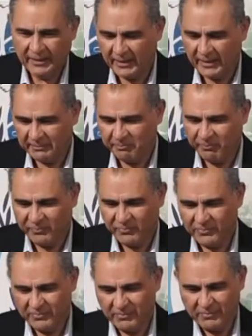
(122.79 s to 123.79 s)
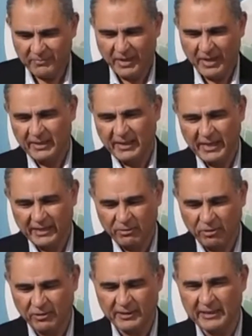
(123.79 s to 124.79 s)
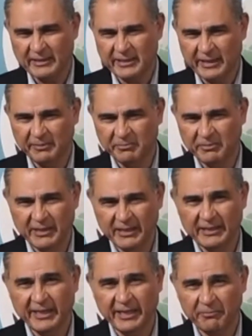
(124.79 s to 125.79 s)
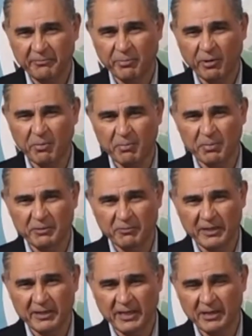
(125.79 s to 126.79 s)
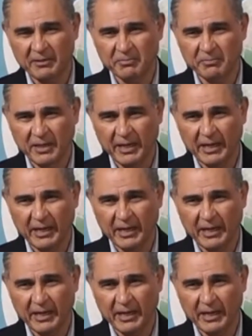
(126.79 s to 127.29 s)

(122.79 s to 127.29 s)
Uh, and I thought that time that a day probably will come,